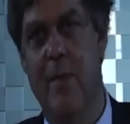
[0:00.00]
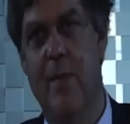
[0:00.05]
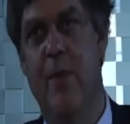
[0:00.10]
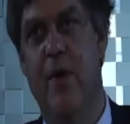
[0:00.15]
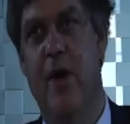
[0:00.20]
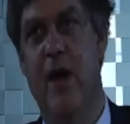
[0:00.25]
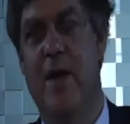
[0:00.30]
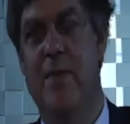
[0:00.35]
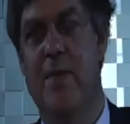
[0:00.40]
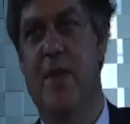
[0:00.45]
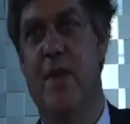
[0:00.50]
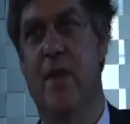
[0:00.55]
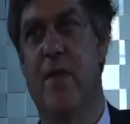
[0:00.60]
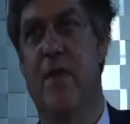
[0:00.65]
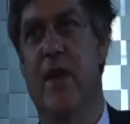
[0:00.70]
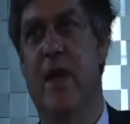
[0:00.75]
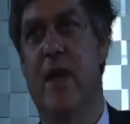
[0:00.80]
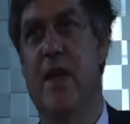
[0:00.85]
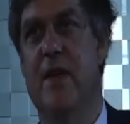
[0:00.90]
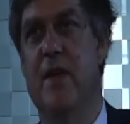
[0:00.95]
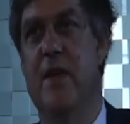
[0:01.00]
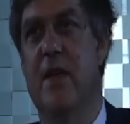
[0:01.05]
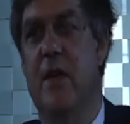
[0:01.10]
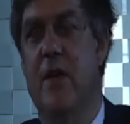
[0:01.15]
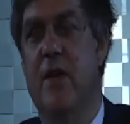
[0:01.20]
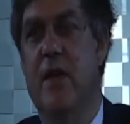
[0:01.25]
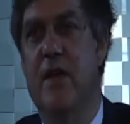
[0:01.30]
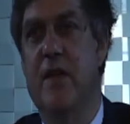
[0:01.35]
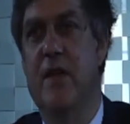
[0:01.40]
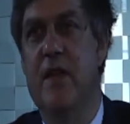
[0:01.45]
perhaps of the necessary
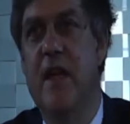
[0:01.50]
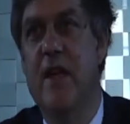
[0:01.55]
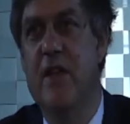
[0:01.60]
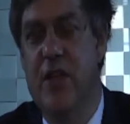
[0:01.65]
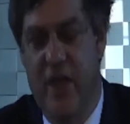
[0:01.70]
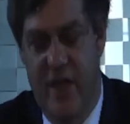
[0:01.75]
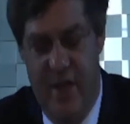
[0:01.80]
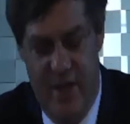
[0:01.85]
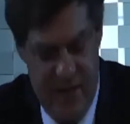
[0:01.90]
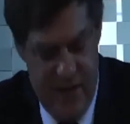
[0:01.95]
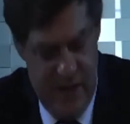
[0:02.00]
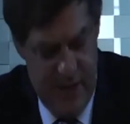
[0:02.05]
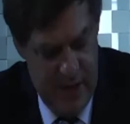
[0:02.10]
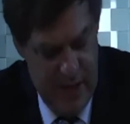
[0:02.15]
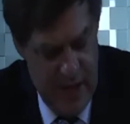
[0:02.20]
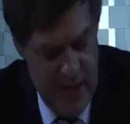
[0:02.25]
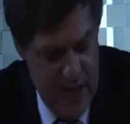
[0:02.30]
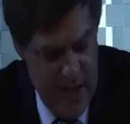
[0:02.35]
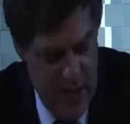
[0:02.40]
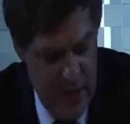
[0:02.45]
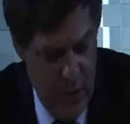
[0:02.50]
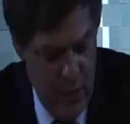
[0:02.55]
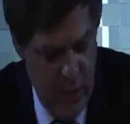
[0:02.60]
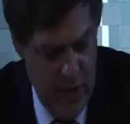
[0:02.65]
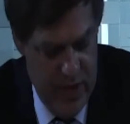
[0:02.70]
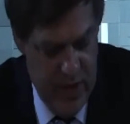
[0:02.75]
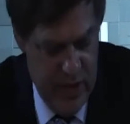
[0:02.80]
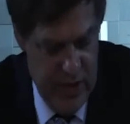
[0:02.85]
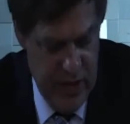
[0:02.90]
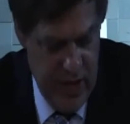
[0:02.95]
distinctions
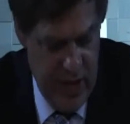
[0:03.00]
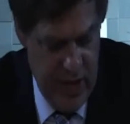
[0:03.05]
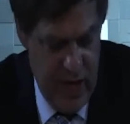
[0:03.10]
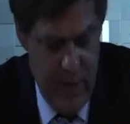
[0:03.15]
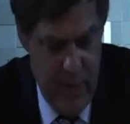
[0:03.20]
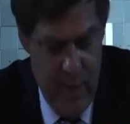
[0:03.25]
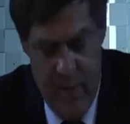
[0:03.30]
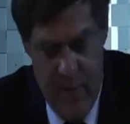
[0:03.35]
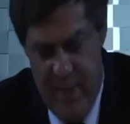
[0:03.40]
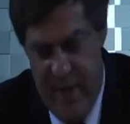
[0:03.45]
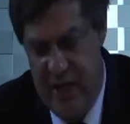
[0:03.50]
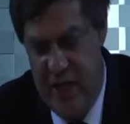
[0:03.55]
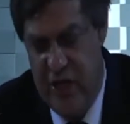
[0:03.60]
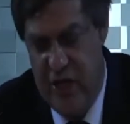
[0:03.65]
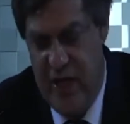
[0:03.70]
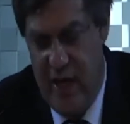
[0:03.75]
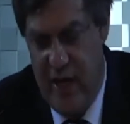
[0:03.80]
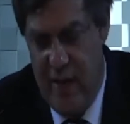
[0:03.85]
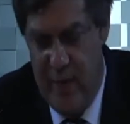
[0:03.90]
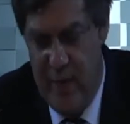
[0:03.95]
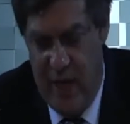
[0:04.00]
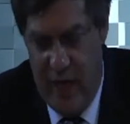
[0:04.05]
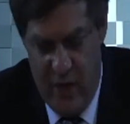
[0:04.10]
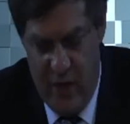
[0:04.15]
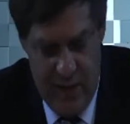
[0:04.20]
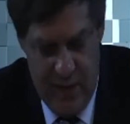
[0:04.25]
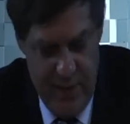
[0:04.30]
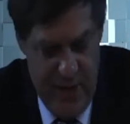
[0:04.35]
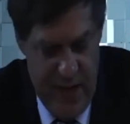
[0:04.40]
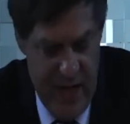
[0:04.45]
which may shape our
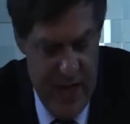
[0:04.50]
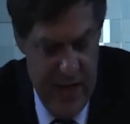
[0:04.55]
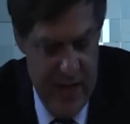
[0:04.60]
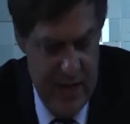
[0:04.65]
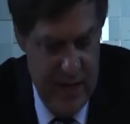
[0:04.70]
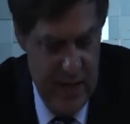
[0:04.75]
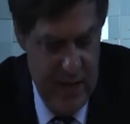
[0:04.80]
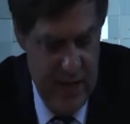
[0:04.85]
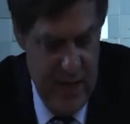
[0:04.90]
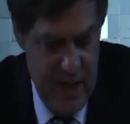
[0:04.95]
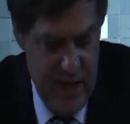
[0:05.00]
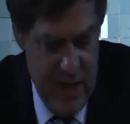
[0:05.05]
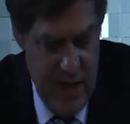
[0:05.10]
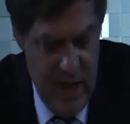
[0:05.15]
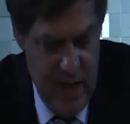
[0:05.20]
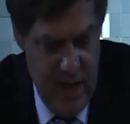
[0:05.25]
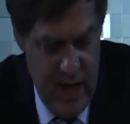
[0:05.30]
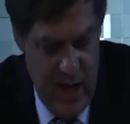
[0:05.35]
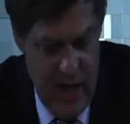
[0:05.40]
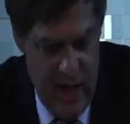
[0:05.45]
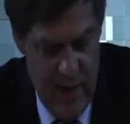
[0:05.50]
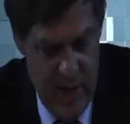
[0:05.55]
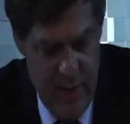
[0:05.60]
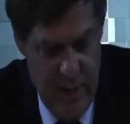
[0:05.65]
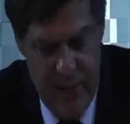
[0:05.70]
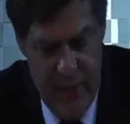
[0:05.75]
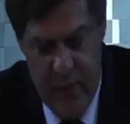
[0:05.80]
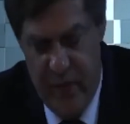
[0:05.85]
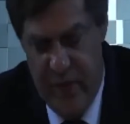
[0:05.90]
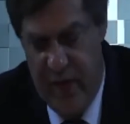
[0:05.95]
debates
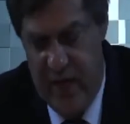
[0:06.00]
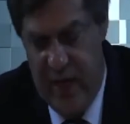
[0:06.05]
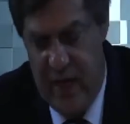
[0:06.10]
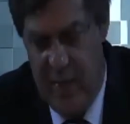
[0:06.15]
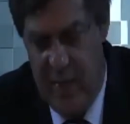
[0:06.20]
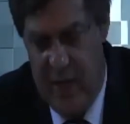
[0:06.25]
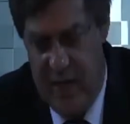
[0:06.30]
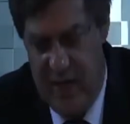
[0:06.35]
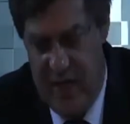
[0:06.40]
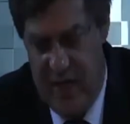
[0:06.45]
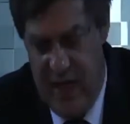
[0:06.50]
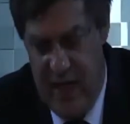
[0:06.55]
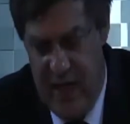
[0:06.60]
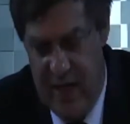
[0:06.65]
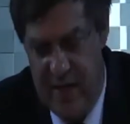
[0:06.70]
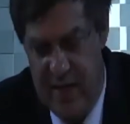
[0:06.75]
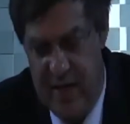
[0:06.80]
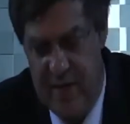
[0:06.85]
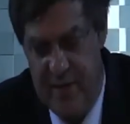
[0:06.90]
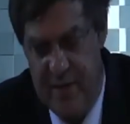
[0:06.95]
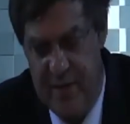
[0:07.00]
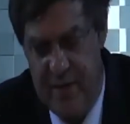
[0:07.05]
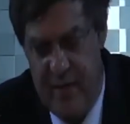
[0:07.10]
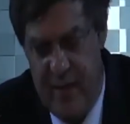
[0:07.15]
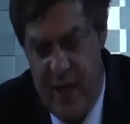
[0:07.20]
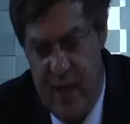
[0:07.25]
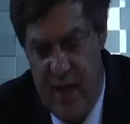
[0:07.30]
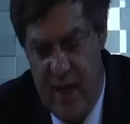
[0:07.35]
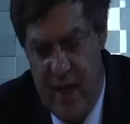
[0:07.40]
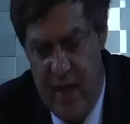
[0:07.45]
through the coming days.
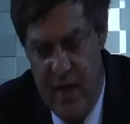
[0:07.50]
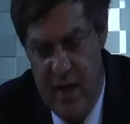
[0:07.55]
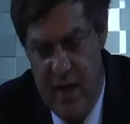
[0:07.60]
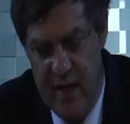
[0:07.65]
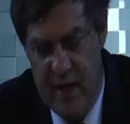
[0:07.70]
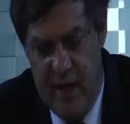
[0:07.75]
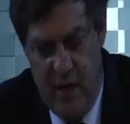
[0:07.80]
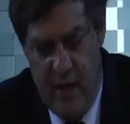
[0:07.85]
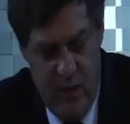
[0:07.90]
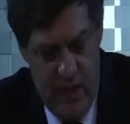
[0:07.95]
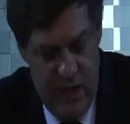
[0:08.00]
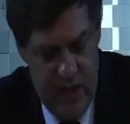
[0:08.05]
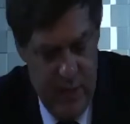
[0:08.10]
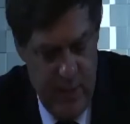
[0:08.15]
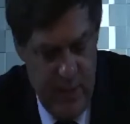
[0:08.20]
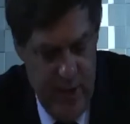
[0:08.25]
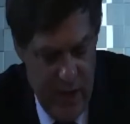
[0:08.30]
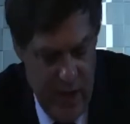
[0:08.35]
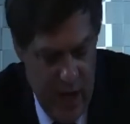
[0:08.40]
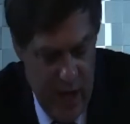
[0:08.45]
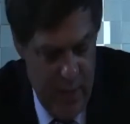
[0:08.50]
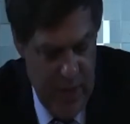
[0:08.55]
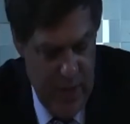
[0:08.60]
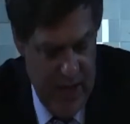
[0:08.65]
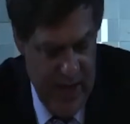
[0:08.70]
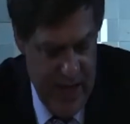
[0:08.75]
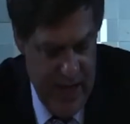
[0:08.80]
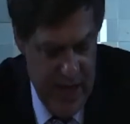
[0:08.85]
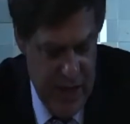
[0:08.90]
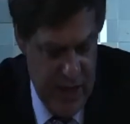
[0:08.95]
So it's about
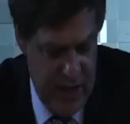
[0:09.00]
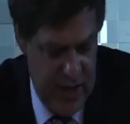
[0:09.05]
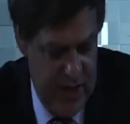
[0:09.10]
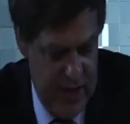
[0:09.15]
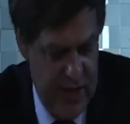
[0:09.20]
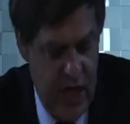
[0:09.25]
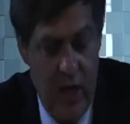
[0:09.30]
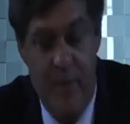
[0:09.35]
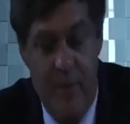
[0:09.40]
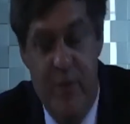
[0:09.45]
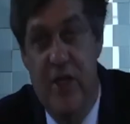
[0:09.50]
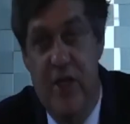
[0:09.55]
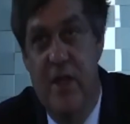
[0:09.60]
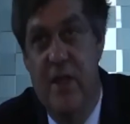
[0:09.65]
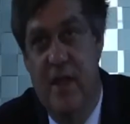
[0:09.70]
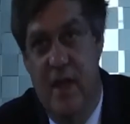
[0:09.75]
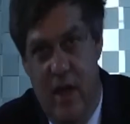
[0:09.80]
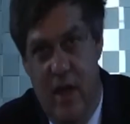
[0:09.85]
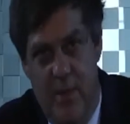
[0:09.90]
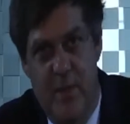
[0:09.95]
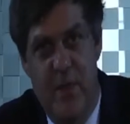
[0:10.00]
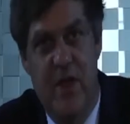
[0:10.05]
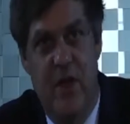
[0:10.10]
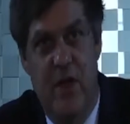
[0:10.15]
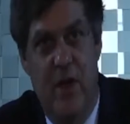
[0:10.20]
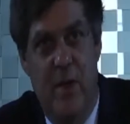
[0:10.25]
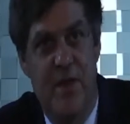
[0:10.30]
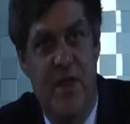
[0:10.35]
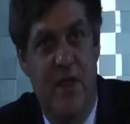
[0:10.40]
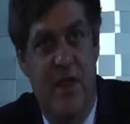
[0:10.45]
obligations, options, and
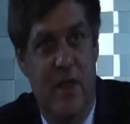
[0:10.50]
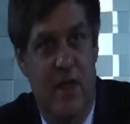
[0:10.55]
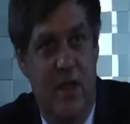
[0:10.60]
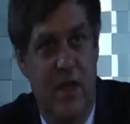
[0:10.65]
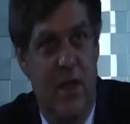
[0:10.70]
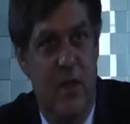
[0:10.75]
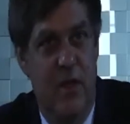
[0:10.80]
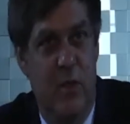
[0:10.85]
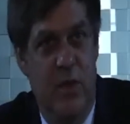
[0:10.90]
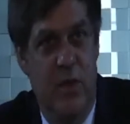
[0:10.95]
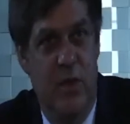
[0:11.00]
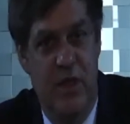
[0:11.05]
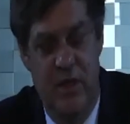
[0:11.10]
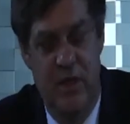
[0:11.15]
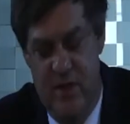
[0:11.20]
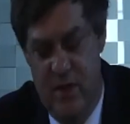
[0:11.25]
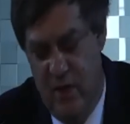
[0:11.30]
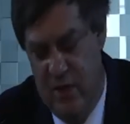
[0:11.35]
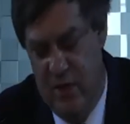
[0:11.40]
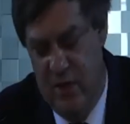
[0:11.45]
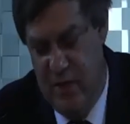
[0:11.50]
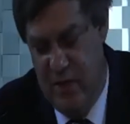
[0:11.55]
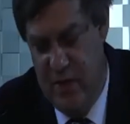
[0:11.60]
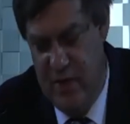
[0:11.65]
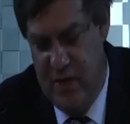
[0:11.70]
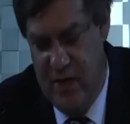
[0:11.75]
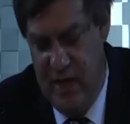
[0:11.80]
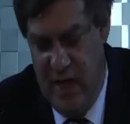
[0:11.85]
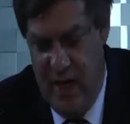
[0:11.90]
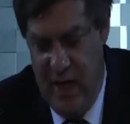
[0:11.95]
obstacles, which you also
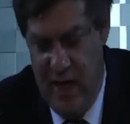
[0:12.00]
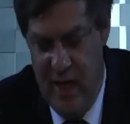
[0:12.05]
see